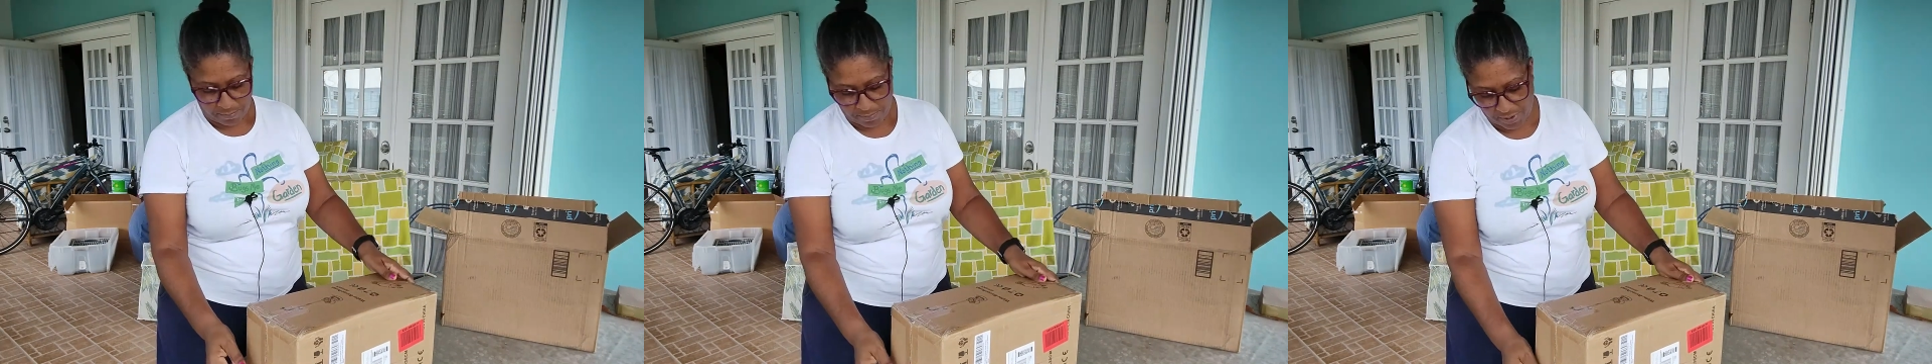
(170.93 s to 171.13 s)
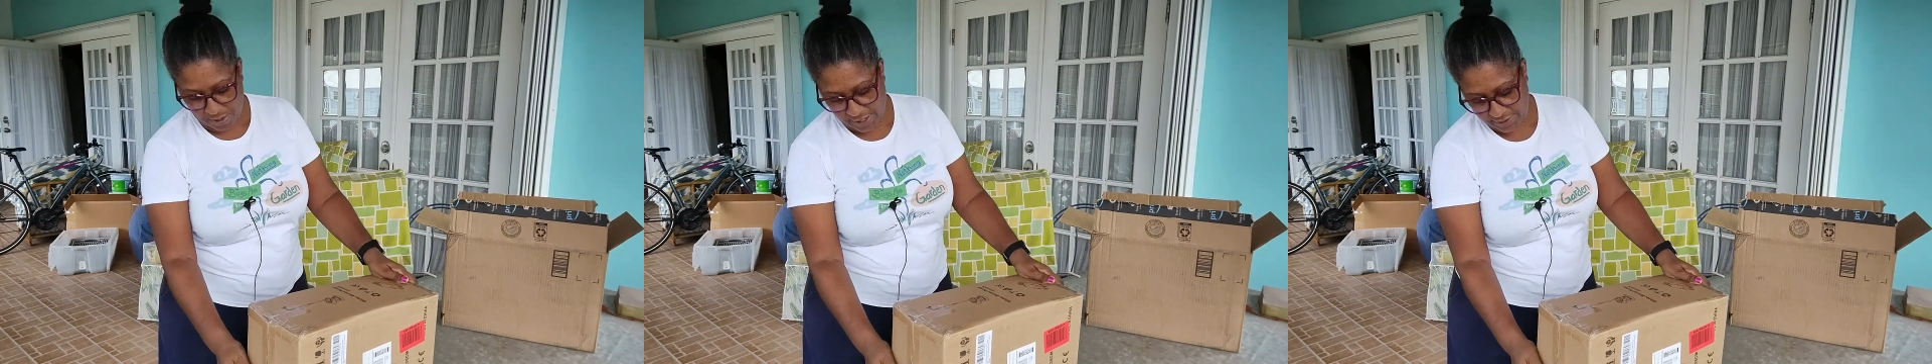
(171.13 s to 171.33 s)

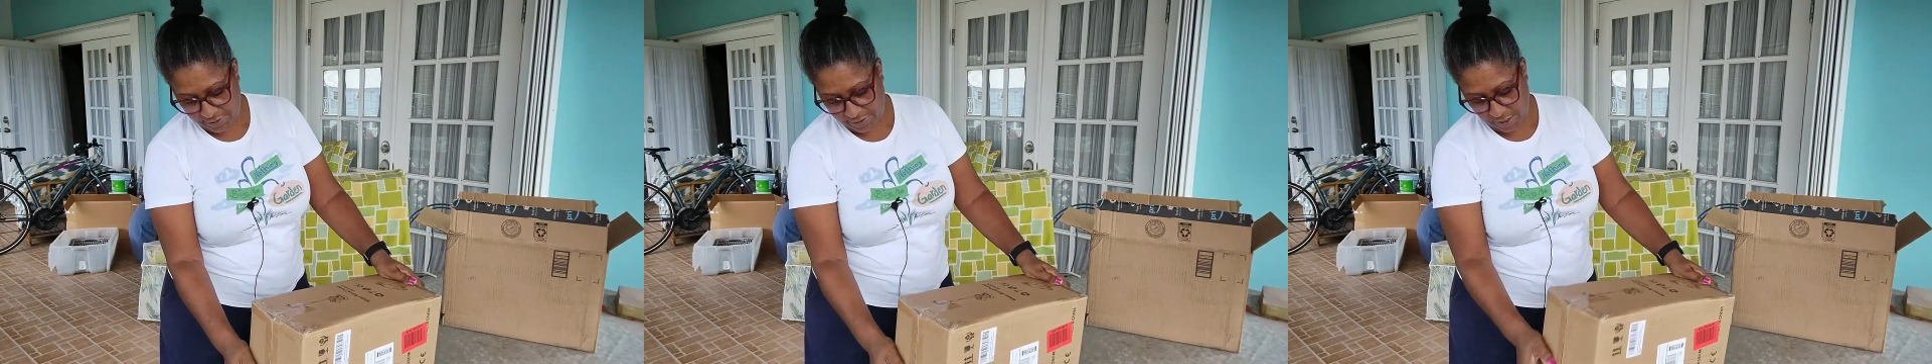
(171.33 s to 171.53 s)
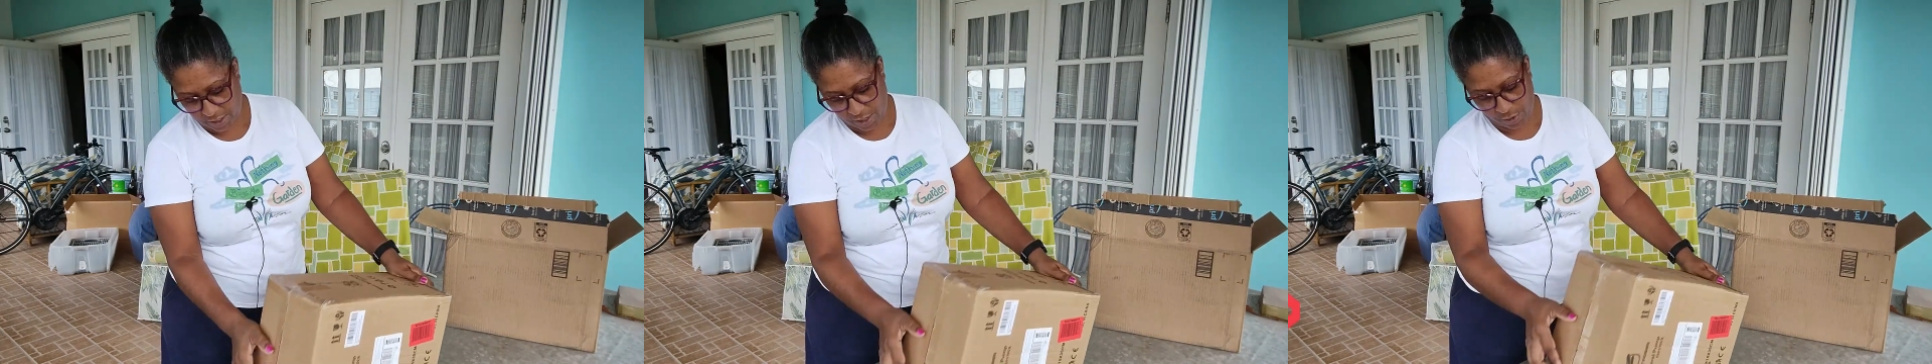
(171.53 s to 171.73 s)
But
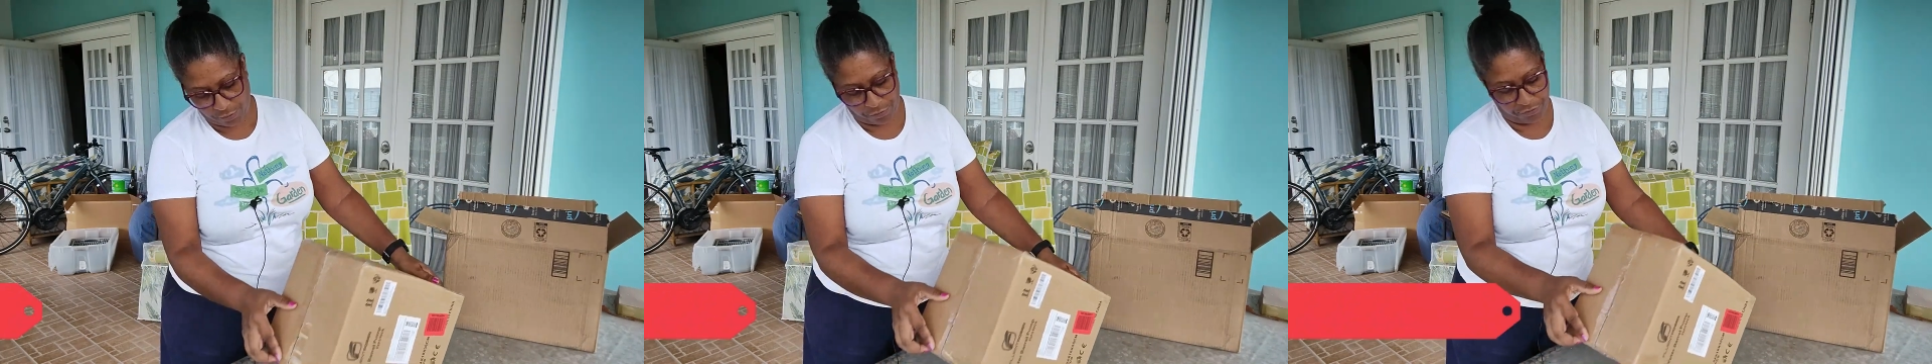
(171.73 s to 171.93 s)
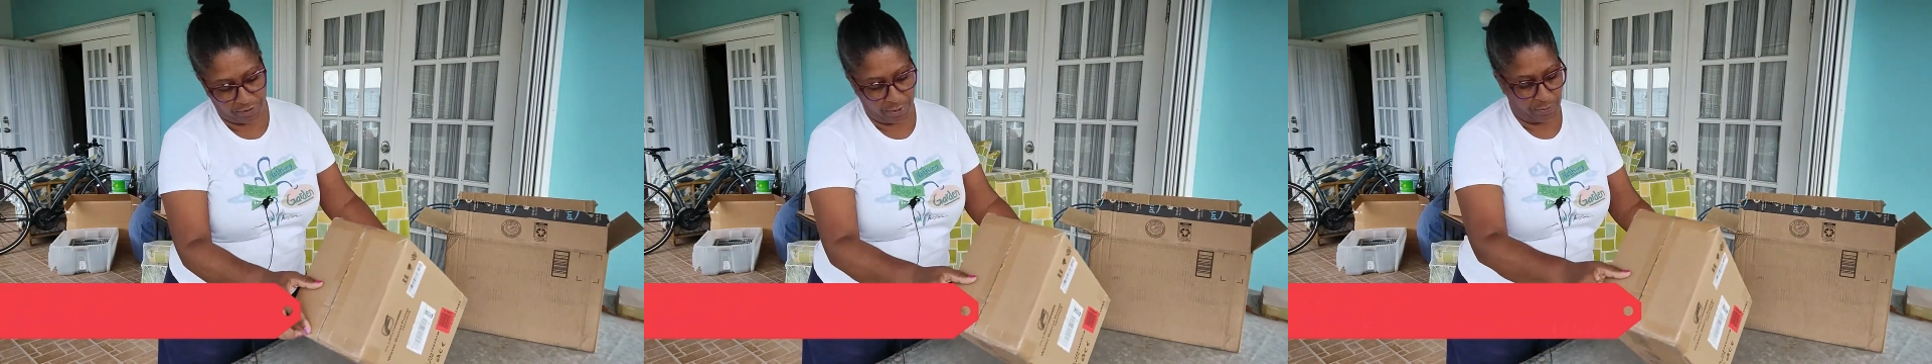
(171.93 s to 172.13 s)
it's a
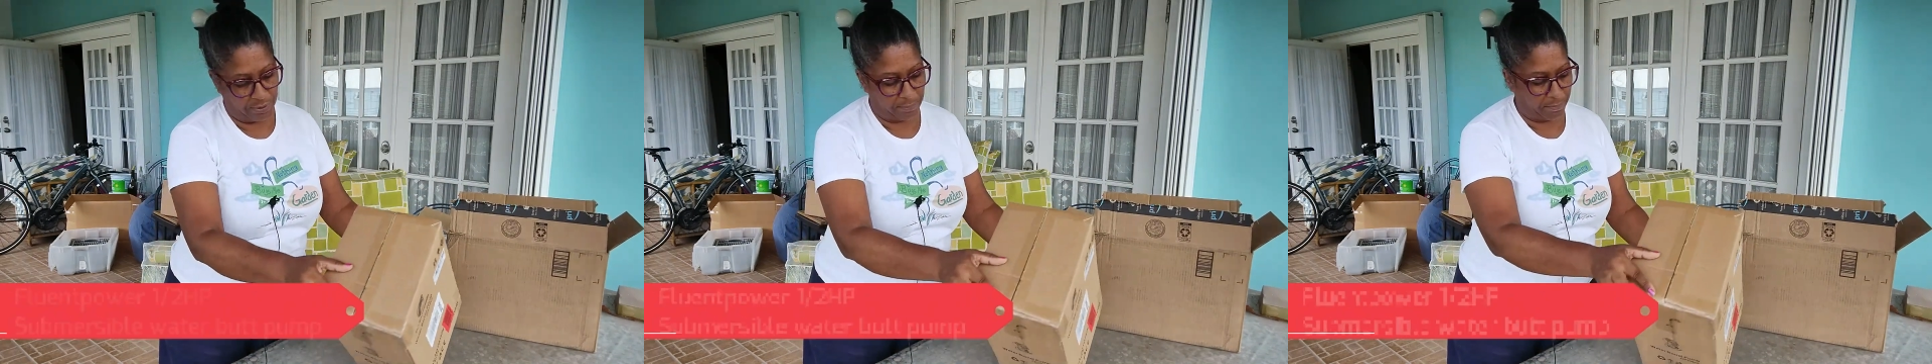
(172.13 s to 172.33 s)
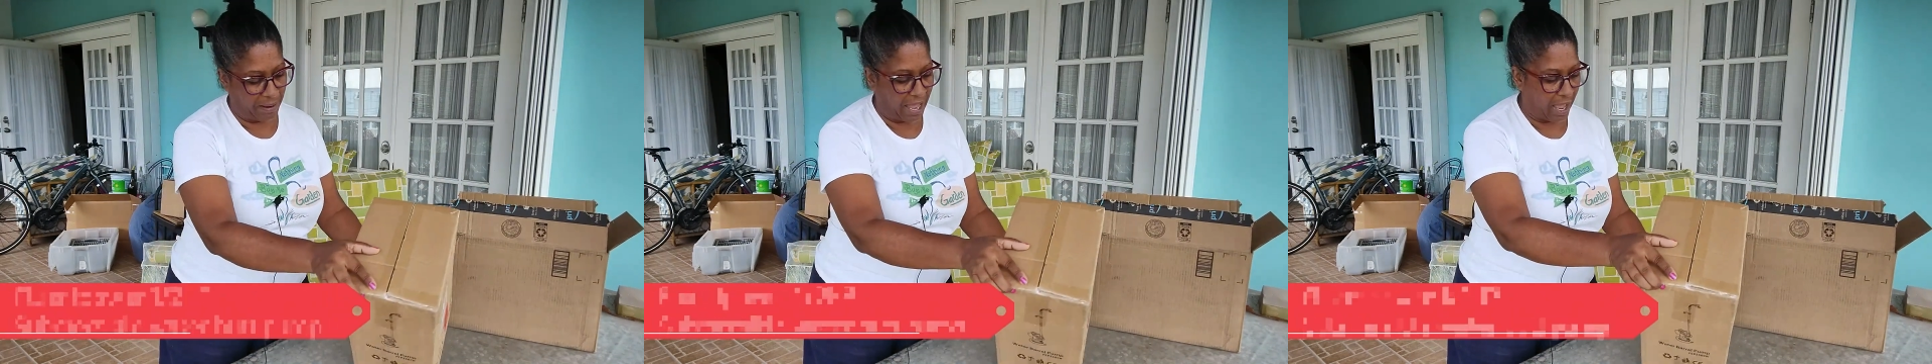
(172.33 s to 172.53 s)

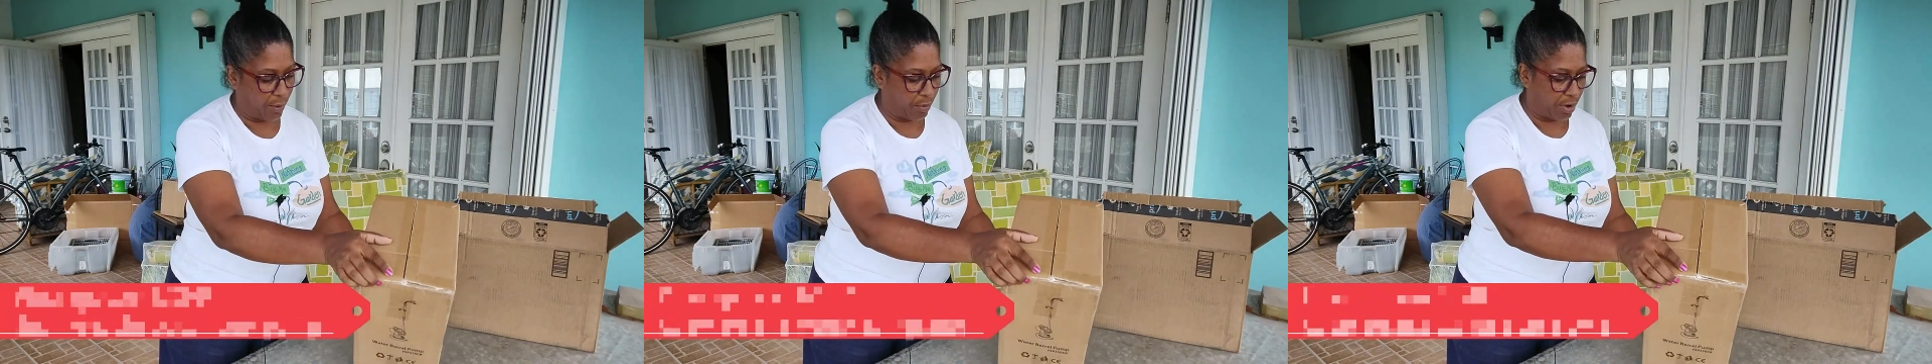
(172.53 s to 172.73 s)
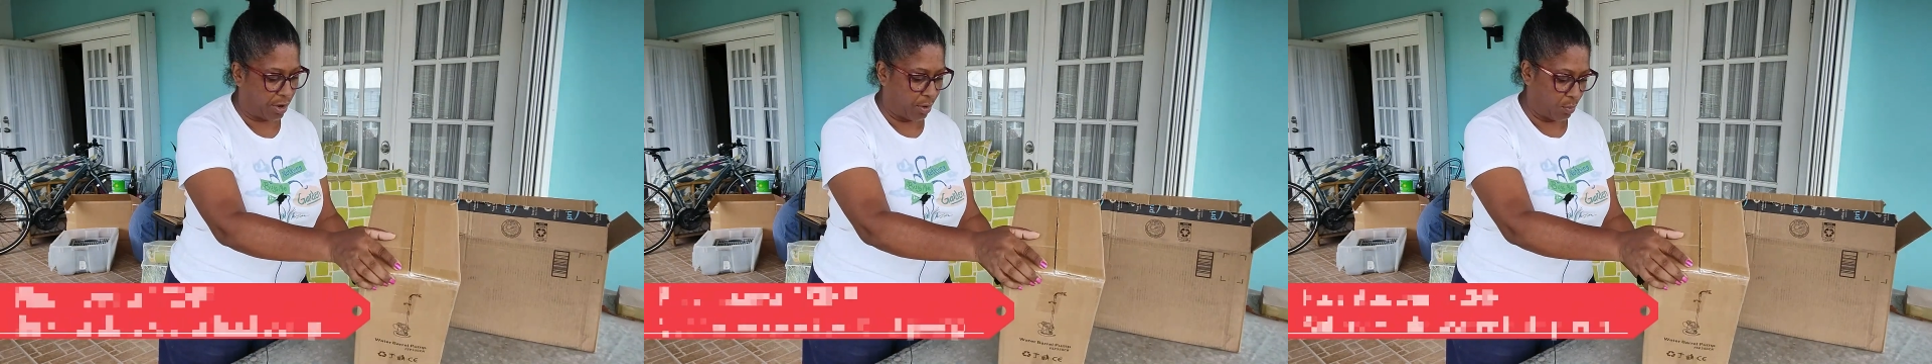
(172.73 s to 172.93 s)

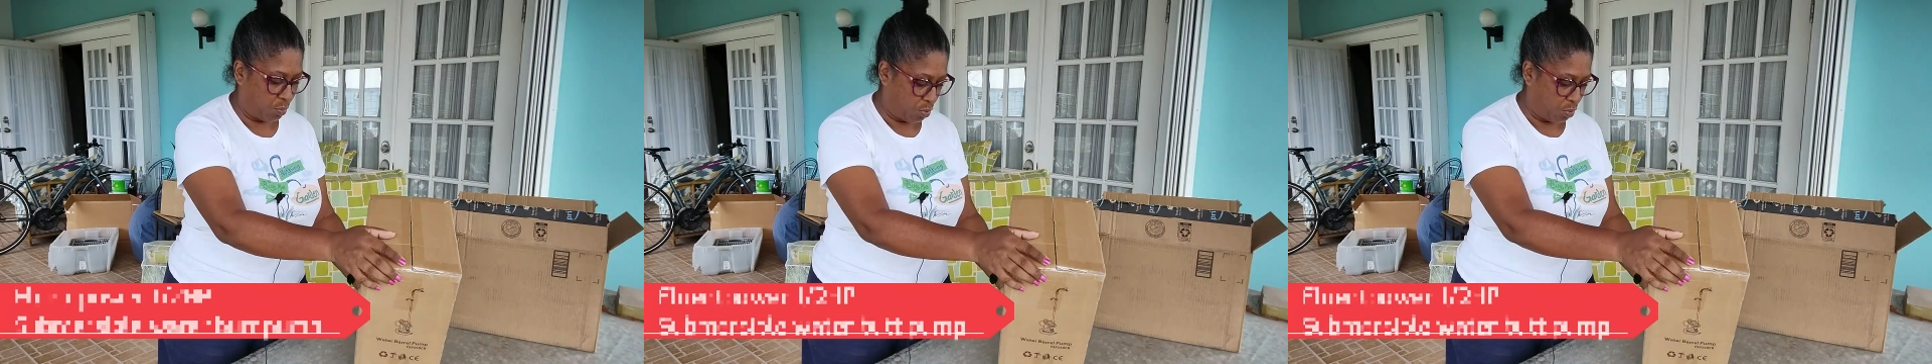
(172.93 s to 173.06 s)
FLUENTPOWER